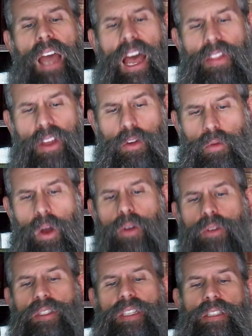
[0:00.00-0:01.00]
And they
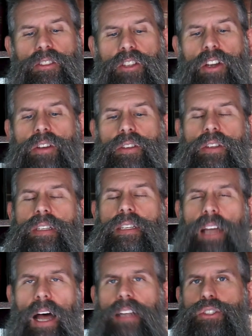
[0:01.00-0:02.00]
wrote an eternal
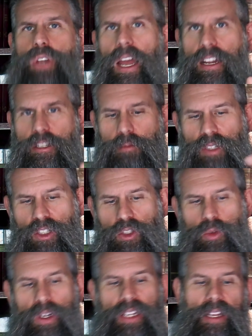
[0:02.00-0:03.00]
contract
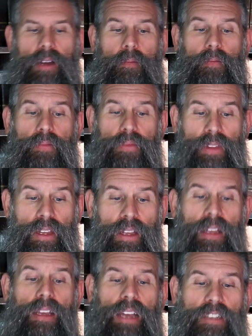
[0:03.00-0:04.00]
between them.
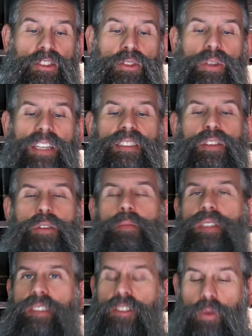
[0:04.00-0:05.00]
As soon as their
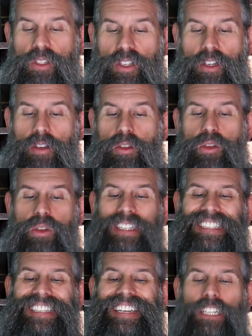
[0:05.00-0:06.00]
business was
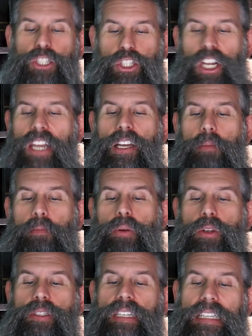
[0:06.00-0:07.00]
concluded, Jacob
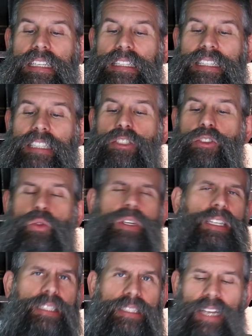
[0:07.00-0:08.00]
pulled a Clint Eastwood
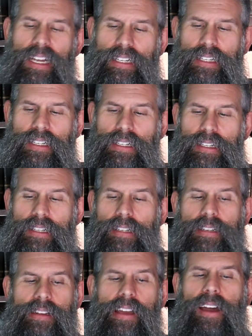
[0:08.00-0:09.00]
and said,
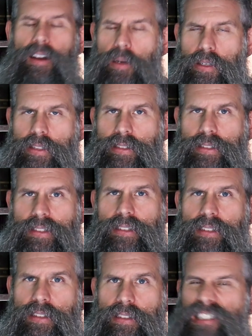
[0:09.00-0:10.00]
"Now,
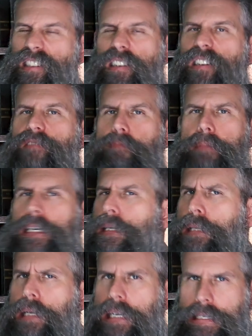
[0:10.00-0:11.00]
get off my
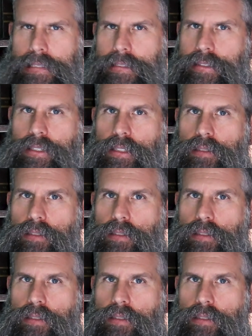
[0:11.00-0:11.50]
land."